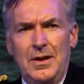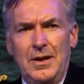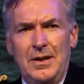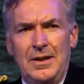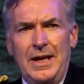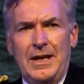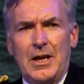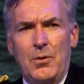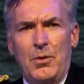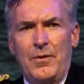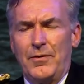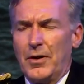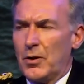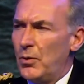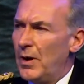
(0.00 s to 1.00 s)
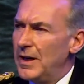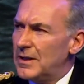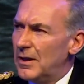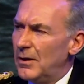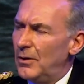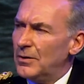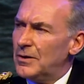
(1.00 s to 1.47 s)
they go on for quite
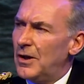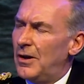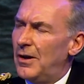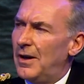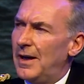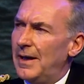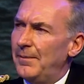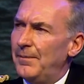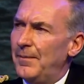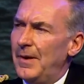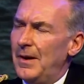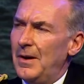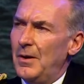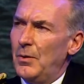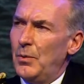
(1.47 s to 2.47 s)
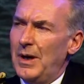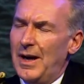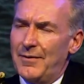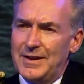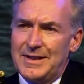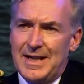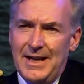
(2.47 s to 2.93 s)
a long time, we
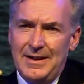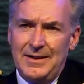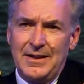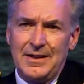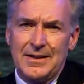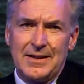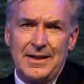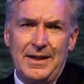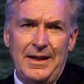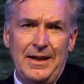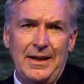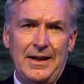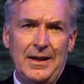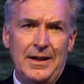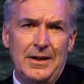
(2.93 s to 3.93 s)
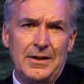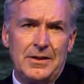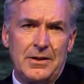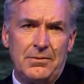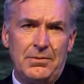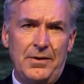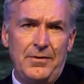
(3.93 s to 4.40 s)
have a tendency
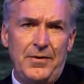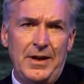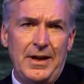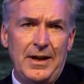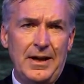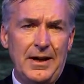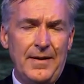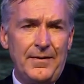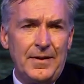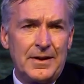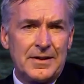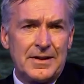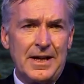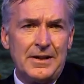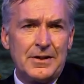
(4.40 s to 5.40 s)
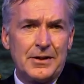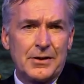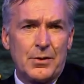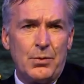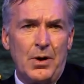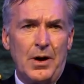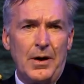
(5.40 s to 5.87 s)
to revere the status
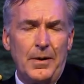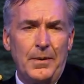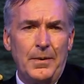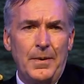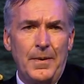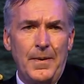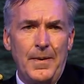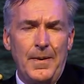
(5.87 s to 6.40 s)
quo.